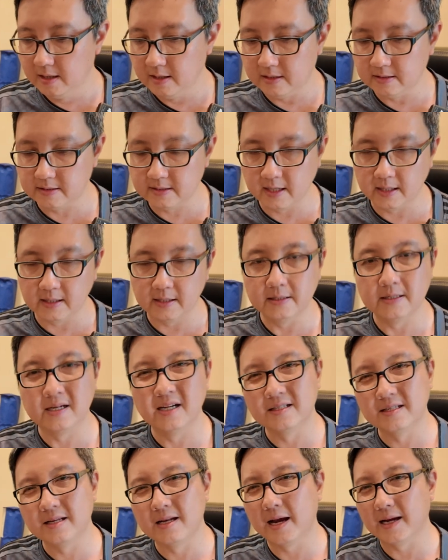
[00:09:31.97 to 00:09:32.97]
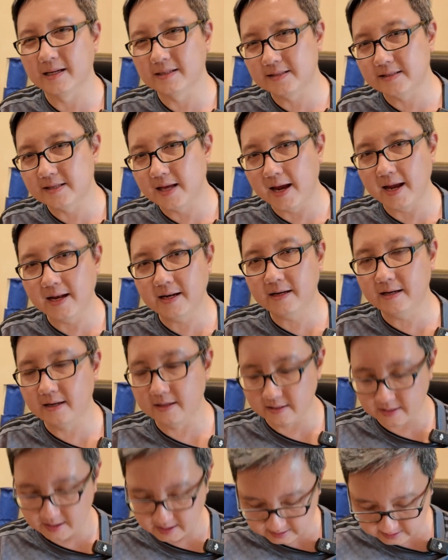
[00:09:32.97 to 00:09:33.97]
is that it doesn't extend,
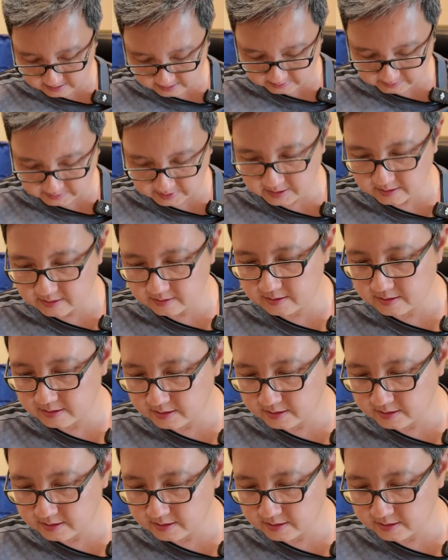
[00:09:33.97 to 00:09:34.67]
and that's a bit